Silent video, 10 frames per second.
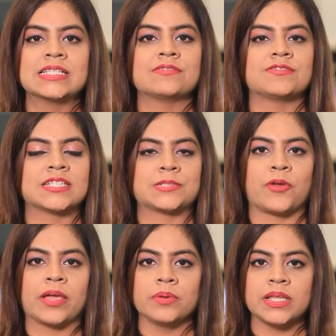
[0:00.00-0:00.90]
This was
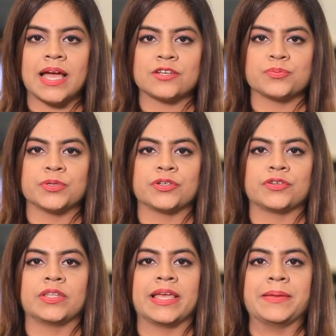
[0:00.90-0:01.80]
primarily
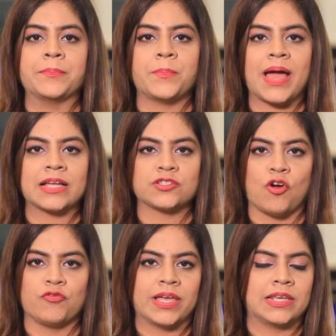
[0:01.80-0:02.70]
attributed to the impact
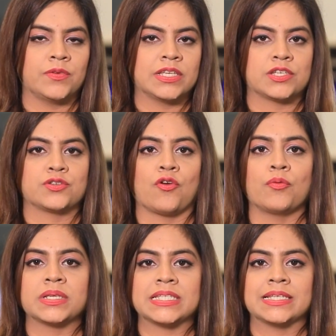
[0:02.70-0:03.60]
of elevated raw
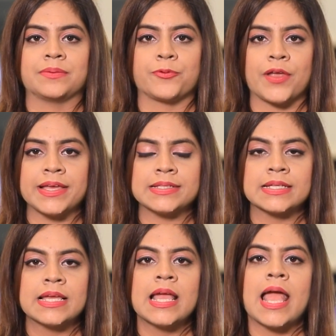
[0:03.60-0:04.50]
material price